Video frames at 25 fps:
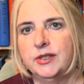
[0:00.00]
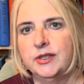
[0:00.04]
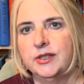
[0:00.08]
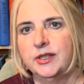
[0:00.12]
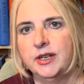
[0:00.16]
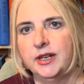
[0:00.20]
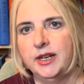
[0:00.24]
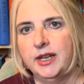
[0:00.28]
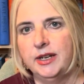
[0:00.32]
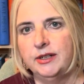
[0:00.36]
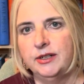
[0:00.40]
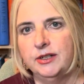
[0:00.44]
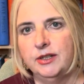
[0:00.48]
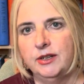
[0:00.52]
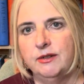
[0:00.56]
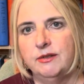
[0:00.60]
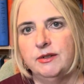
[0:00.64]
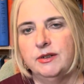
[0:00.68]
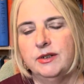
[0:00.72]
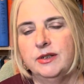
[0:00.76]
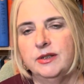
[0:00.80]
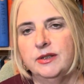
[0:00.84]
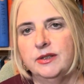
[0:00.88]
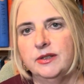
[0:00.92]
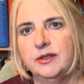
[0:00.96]
The
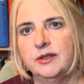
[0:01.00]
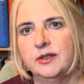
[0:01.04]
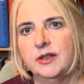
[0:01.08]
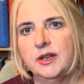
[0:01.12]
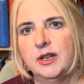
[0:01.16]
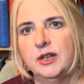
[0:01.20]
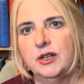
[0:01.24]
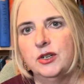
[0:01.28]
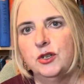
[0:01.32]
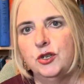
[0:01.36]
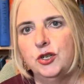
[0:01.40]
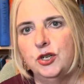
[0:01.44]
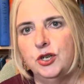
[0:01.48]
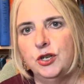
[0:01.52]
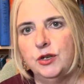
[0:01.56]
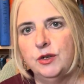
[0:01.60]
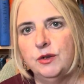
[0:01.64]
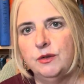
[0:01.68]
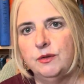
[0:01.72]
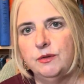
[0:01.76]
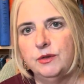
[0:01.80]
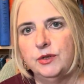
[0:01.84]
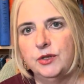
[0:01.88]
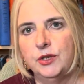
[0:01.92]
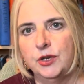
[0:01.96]
landowners
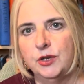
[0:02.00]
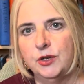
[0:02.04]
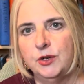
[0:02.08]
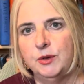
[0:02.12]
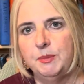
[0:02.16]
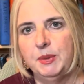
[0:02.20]
choose who